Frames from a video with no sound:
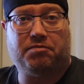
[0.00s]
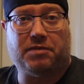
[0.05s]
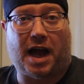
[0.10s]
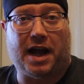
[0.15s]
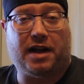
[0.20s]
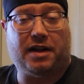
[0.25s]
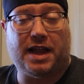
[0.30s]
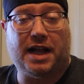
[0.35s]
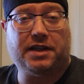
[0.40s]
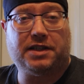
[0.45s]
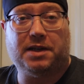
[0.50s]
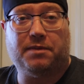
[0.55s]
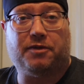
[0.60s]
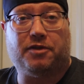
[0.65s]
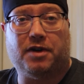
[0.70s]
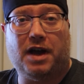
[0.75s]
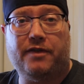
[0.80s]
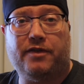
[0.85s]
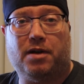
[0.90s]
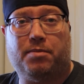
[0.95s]
I collected them
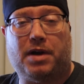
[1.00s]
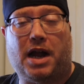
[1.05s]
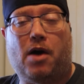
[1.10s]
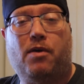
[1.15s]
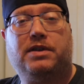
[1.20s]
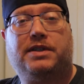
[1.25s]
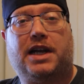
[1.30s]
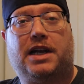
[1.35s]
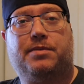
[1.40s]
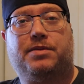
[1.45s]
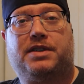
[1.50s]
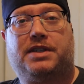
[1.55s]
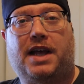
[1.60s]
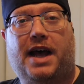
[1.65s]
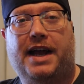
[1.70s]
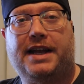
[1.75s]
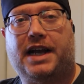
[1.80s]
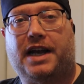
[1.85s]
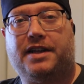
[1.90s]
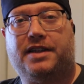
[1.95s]
forever, but I always got them
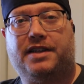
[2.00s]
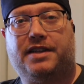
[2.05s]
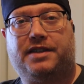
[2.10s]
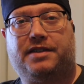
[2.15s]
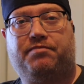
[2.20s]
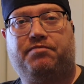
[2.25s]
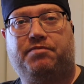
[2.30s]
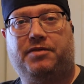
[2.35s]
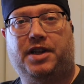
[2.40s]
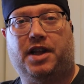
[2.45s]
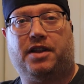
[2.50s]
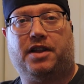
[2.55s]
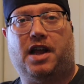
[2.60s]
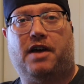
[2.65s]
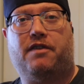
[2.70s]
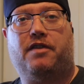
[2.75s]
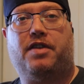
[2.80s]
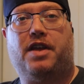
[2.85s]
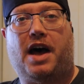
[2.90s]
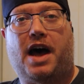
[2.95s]
signed out of this the
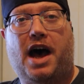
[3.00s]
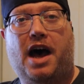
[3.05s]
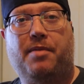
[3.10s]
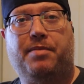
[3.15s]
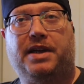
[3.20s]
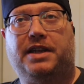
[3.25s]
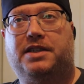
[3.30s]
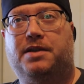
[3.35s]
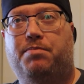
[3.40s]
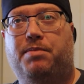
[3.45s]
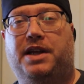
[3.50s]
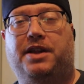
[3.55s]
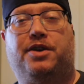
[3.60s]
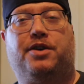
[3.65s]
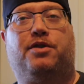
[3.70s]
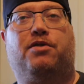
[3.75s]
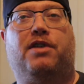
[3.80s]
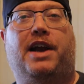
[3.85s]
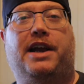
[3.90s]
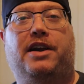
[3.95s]
love of the hobby to meet
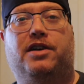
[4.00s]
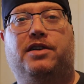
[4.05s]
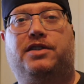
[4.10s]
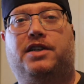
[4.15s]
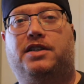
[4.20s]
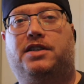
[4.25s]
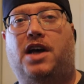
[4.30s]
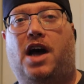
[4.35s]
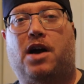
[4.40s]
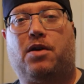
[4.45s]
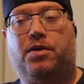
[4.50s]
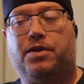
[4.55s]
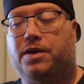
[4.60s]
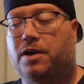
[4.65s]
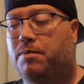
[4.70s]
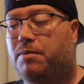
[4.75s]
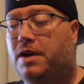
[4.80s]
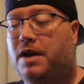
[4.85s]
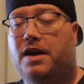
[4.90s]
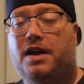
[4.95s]
the creators, to talk with
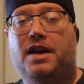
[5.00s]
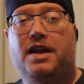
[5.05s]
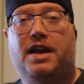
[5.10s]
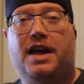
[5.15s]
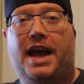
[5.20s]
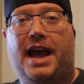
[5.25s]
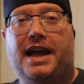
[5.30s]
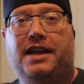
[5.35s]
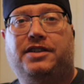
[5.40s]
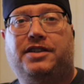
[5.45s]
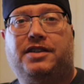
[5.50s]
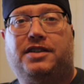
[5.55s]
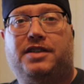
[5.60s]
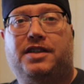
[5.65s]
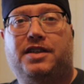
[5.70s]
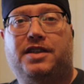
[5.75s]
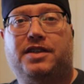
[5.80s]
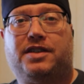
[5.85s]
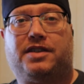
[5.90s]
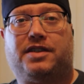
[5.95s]
them, and just
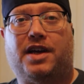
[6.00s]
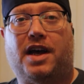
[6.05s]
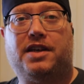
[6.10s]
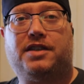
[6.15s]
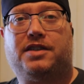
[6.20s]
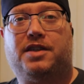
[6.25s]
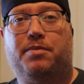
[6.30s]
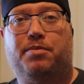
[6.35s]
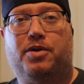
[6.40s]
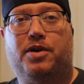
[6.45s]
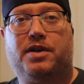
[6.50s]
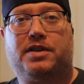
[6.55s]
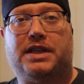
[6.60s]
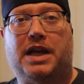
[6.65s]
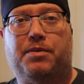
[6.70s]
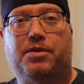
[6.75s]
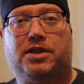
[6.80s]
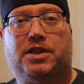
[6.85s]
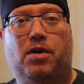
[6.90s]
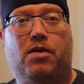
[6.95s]
to discuss the books
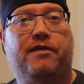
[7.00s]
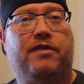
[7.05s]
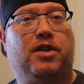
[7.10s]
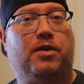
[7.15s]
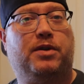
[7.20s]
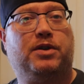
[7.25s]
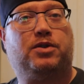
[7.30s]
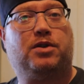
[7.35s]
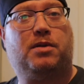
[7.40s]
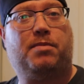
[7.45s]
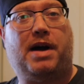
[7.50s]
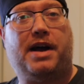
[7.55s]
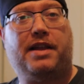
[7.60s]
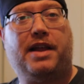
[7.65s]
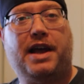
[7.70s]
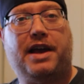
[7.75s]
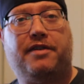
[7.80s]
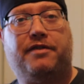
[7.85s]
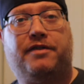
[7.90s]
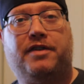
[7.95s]
that were so influential in my
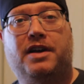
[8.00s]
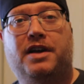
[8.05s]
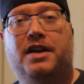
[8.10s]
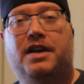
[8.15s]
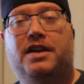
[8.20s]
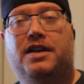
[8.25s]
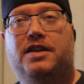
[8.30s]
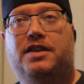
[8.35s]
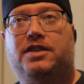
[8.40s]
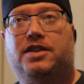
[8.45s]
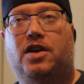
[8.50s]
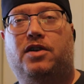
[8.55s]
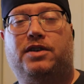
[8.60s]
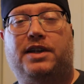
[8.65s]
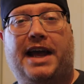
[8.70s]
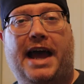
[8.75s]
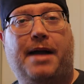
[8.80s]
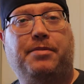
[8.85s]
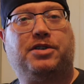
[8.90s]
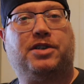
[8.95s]
life. So
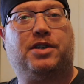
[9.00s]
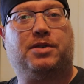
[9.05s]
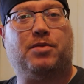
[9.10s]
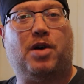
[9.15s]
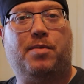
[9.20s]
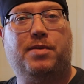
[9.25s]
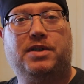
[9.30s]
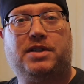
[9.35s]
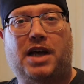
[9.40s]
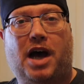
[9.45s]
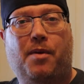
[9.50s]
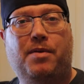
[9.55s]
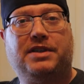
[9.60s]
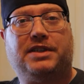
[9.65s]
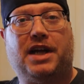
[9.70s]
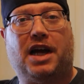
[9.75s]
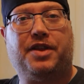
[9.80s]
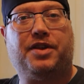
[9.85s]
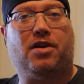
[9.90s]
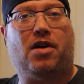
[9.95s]
to capture those moments, I
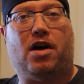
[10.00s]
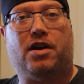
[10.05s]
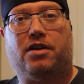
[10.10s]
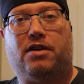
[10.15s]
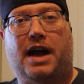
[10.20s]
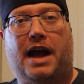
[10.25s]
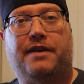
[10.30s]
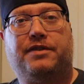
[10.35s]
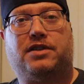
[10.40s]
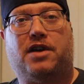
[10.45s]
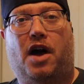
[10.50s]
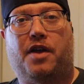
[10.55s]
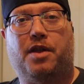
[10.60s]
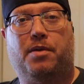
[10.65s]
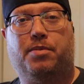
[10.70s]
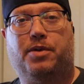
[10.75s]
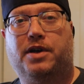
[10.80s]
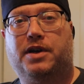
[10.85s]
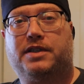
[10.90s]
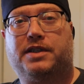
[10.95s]
always got their autographs on
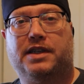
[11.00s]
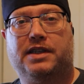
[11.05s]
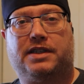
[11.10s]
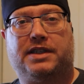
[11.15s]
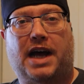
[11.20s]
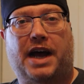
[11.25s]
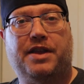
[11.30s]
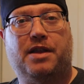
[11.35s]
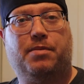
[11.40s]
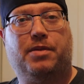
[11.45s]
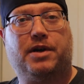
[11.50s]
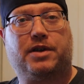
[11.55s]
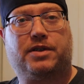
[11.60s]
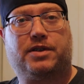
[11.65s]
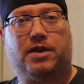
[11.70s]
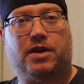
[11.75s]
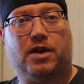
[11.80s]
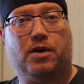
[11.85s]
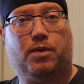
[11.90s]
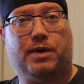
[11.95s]
the books, inside the
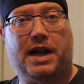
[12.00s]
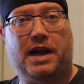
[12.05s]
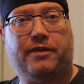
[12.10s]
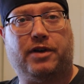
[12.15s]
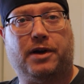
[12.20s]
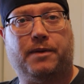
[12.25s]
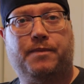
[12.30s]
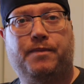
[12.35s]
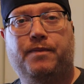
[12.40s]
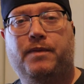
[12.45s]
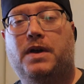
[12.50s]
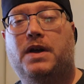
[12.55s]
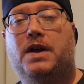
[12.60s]
books, or whatever.